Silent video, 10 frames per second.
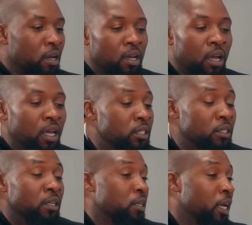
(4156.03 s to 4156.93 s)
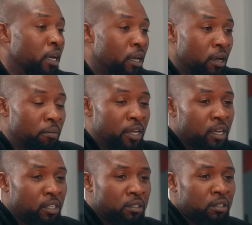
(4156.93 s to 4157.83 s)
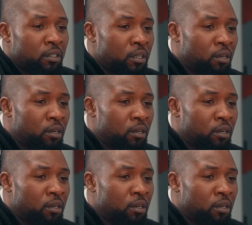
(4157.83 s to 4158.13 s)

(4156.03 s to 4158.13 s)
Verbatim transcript: he is. yeah because